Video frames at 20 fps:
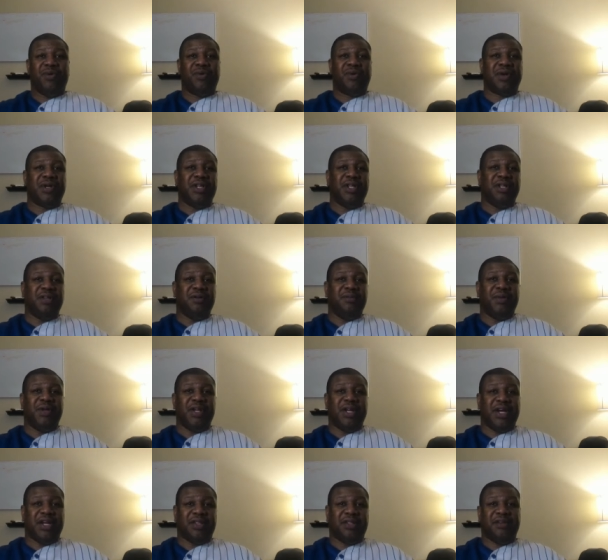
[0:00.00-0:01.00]
boring a little
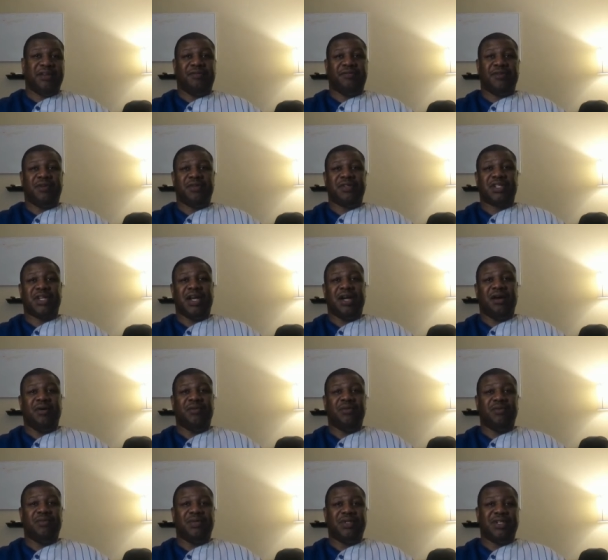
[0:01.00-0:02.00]
bit after the first
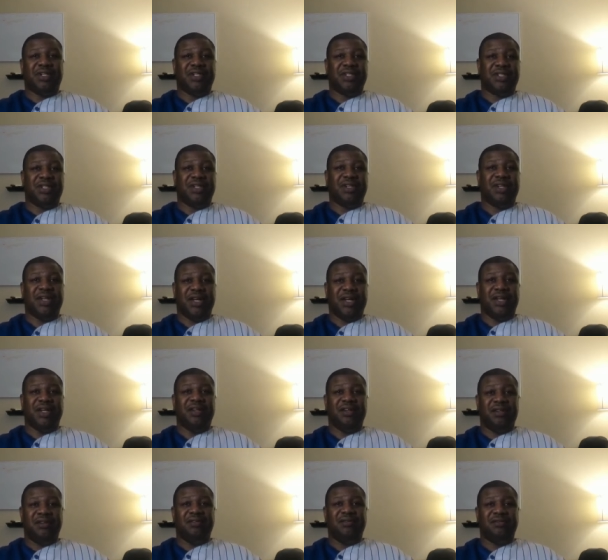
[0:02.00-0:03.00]
hour, but other than that,
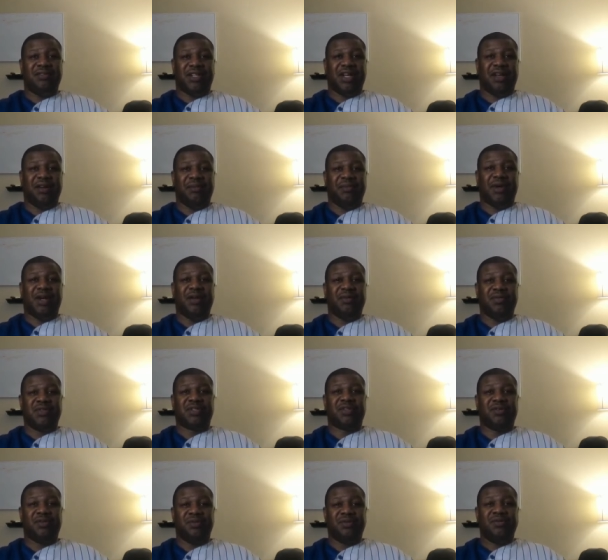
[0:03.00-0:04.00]
Dynamite
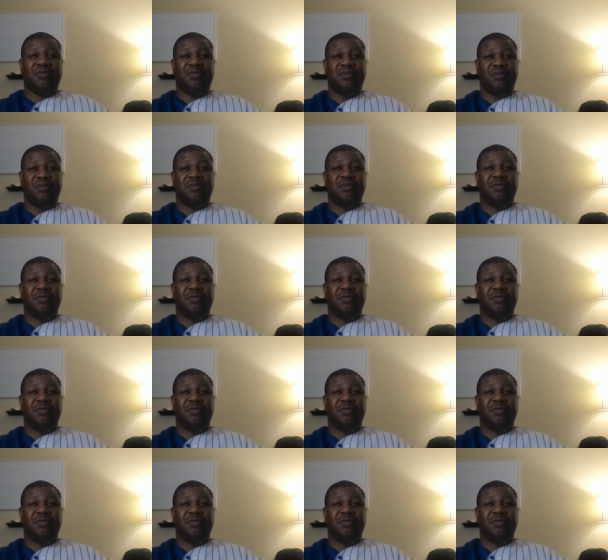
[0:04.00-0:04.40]
was cool.